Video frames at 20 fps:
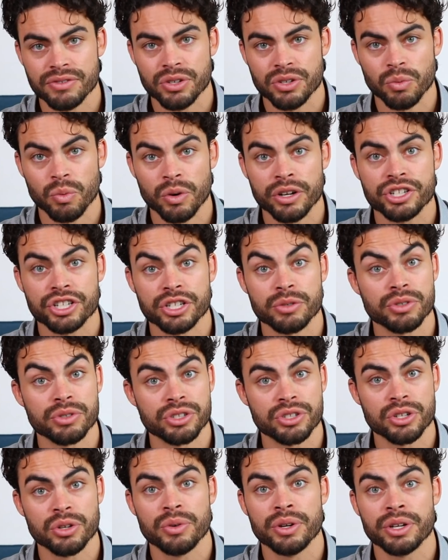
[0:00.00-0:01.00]
to what she was
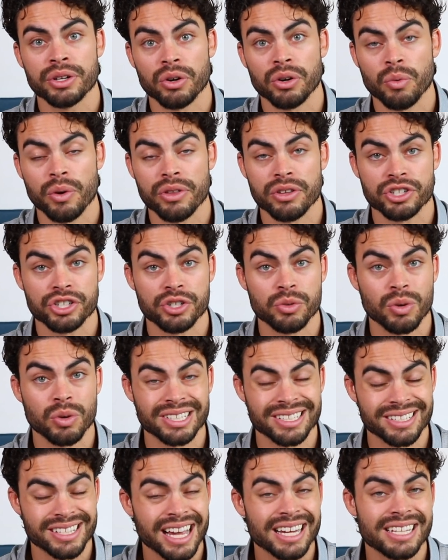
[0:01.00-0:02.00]
doing or whether she
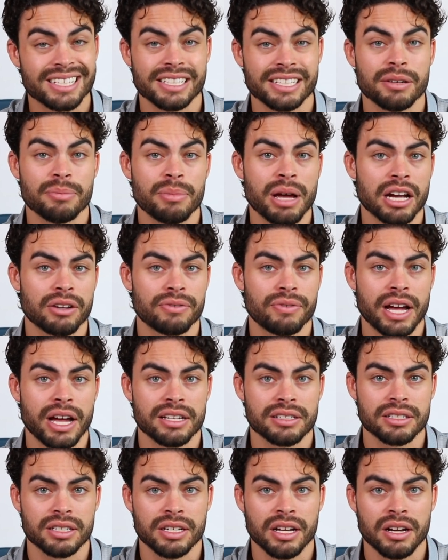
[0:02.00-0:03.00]
wasn't texting him back
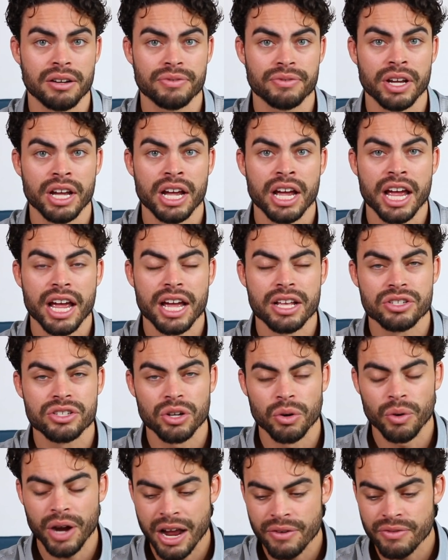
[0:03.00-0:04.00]
fast enough. And
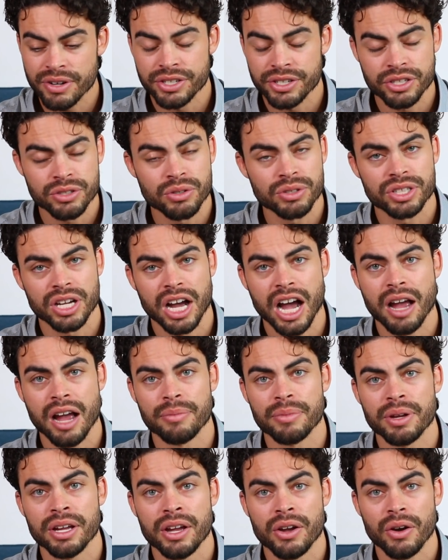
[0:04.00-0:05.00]
so every single
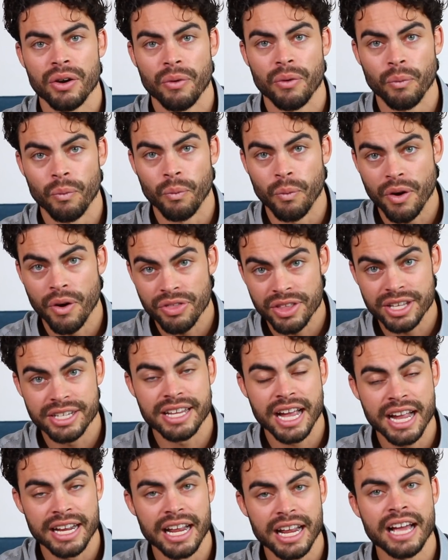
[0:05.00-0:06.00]
time when the
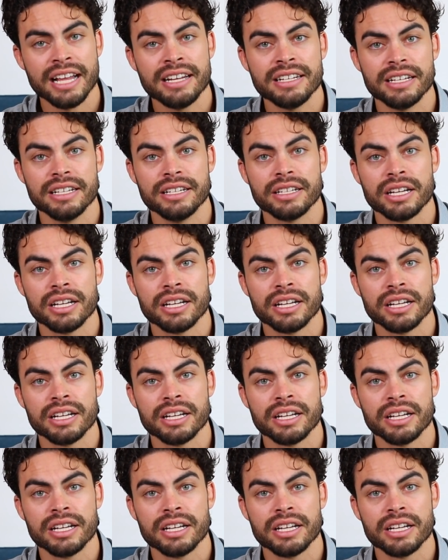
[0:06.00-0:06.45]
date ended,